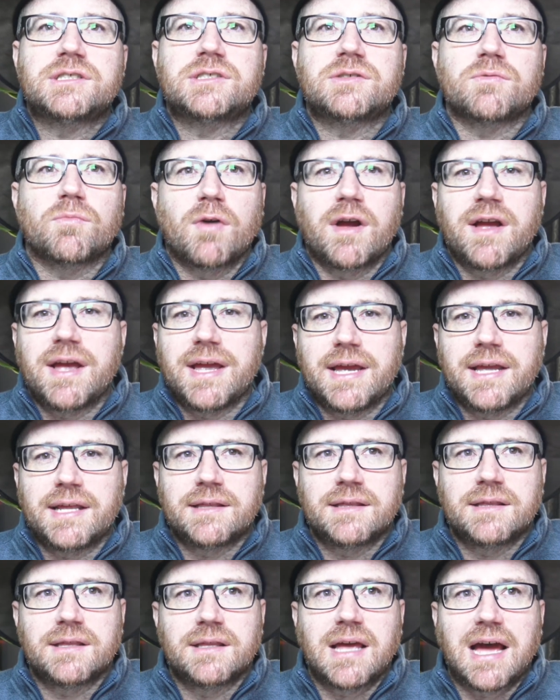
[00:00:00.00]
were
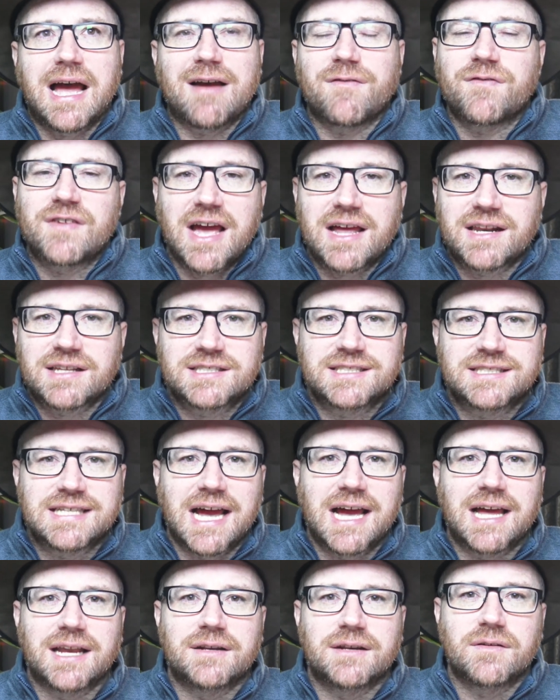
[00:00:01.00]
in
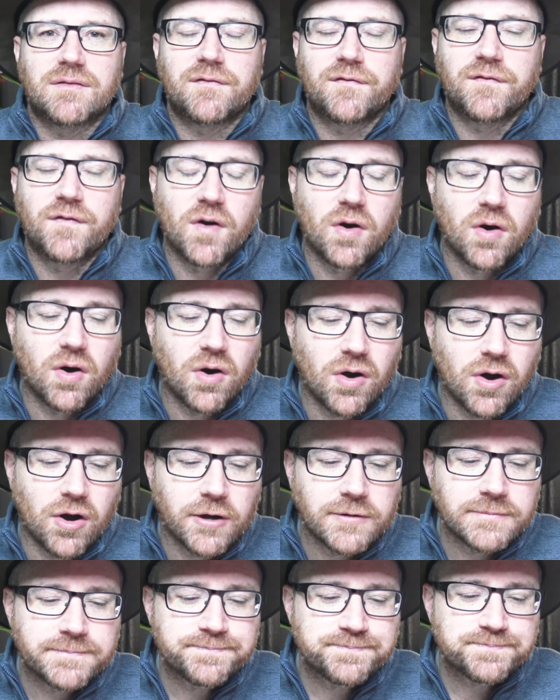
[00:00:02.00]
Afghanistan for
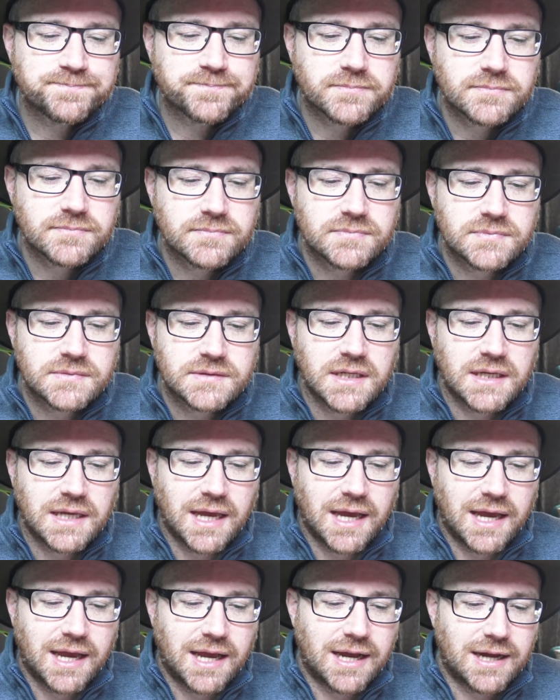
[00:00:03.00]

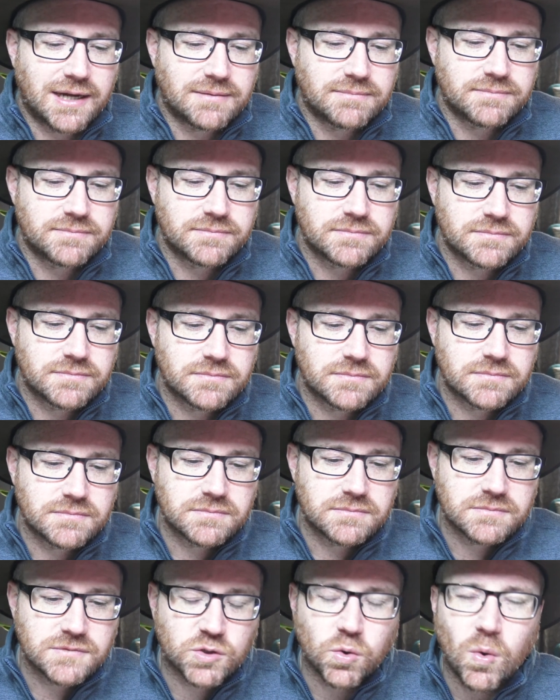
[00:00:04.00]
20
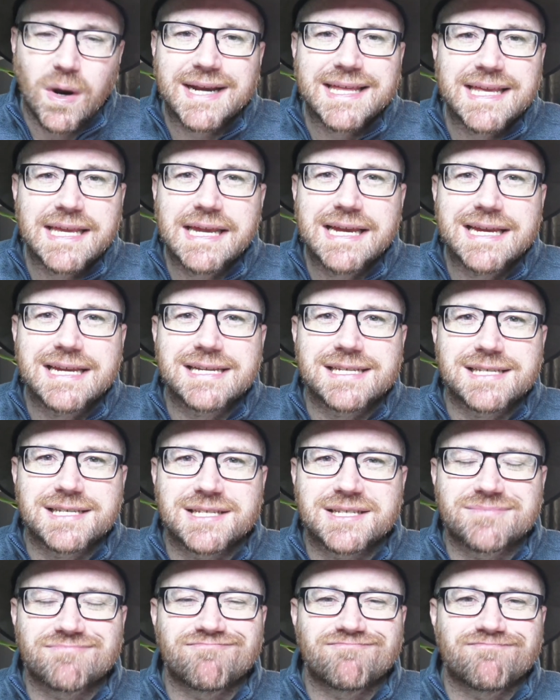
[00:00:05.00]

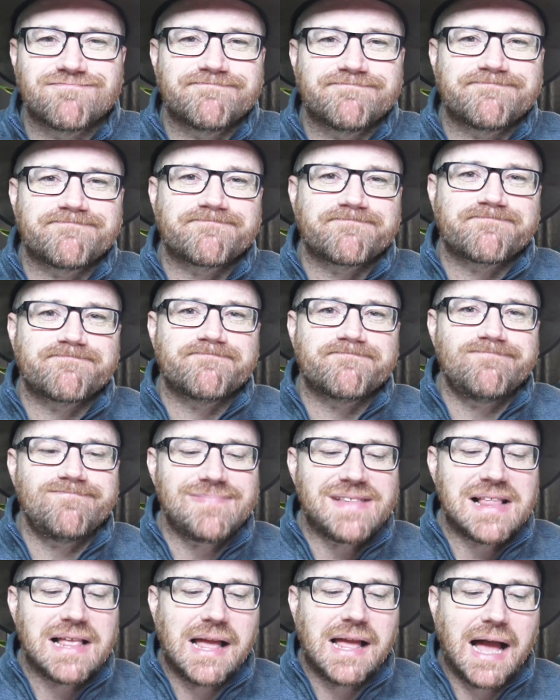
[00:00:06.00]
years,
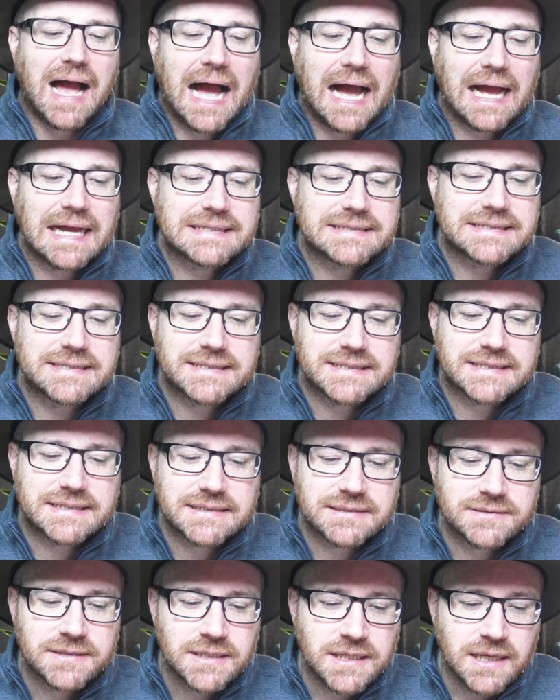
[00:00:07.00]
and
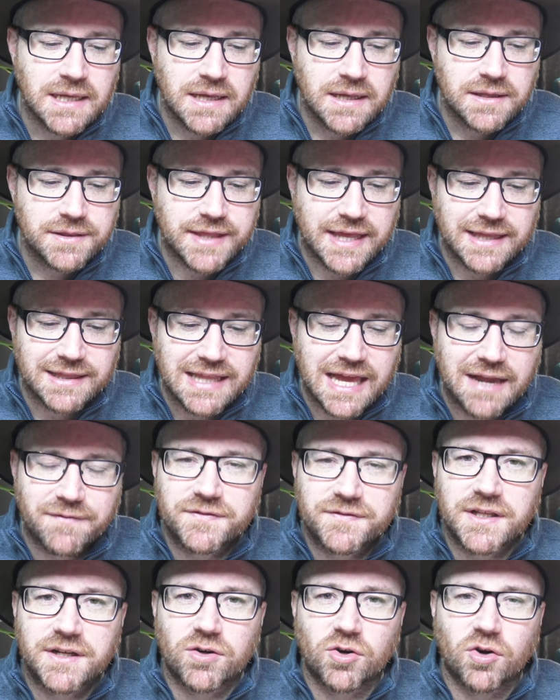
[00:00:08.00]
they left
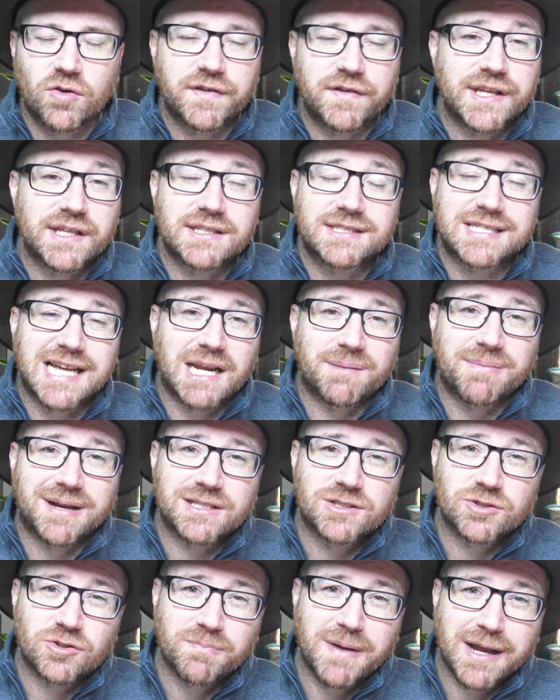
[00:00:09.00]
in a hurry, and the Taliban
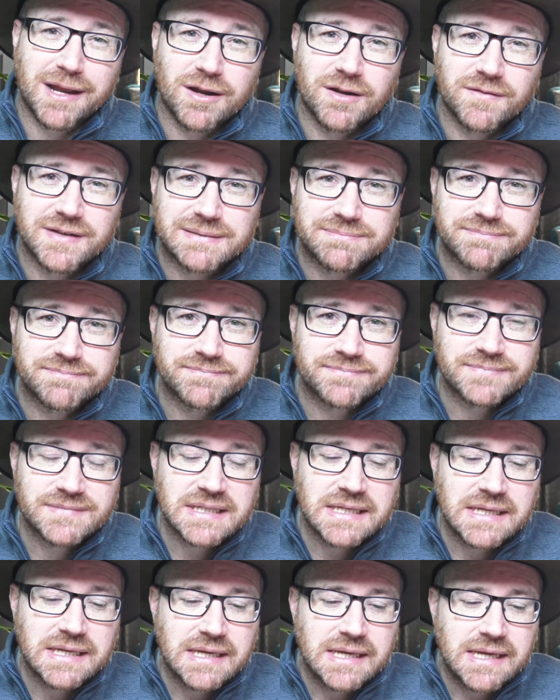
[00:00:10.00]
took back over.
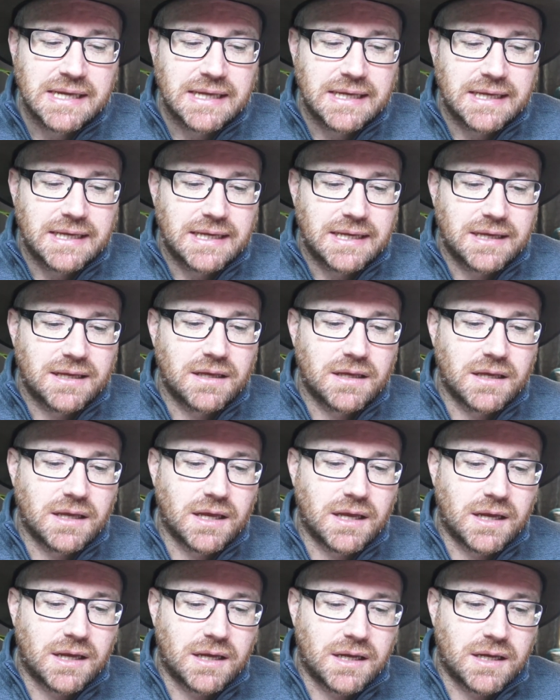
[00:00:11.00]

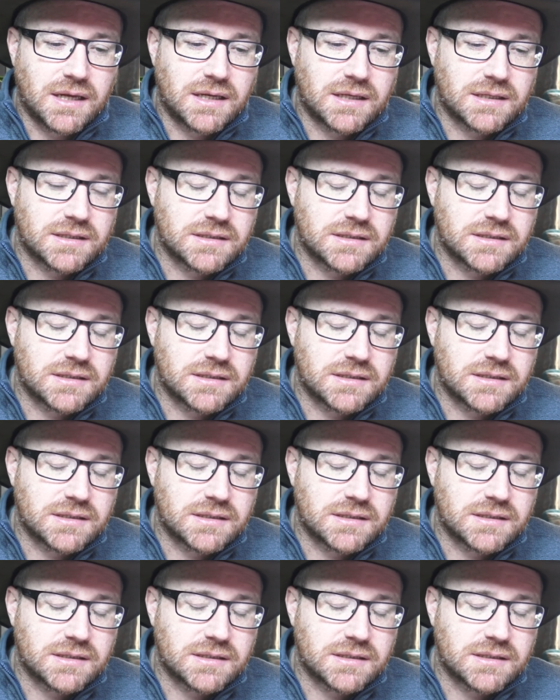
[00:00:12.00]
The